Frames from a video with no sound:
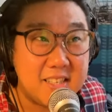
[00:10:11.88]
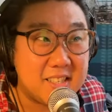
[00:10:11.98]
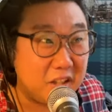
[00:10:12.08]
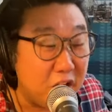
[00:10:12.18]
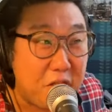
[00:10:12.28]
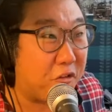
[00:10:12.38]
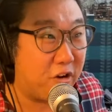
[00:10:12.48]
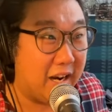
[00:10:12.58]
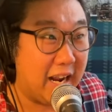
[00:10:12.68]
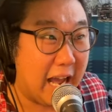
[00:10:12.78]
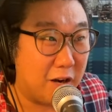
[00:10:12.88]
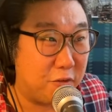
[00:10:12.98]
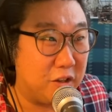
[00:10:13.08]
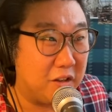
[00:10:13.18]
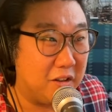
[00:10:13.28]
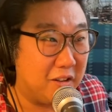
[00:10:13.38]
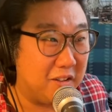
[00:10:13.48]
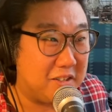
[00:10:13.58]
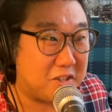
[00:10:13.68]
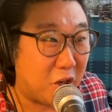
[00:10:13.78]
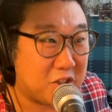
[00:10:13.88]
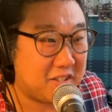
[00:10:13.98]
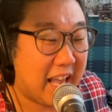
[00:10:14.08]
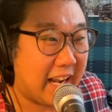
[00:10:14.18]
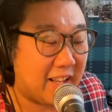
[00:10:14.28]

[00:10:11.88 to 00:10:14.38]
slithering out of a salt tank.